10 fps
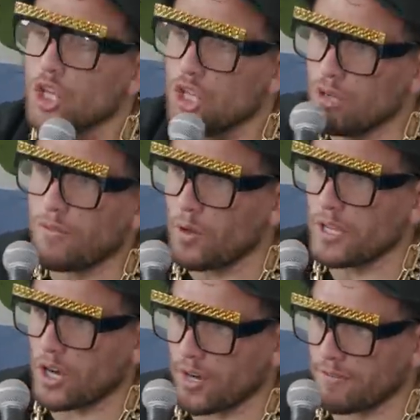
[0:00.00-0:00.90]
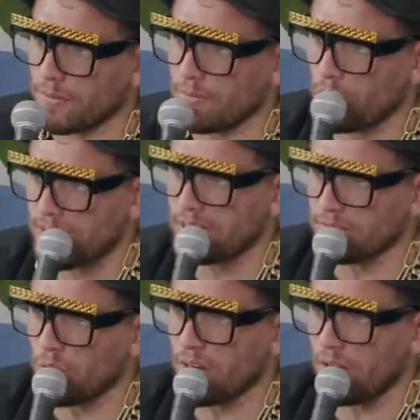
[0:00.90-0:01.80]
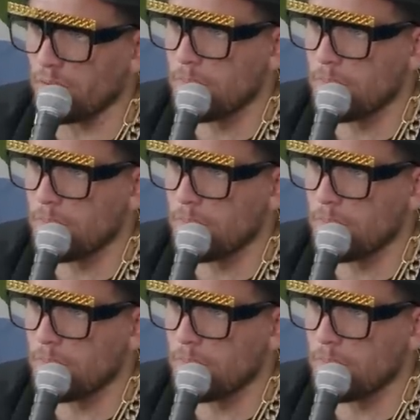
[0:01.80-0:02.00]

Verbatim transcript: You've only heard it from Grand Theft Auto.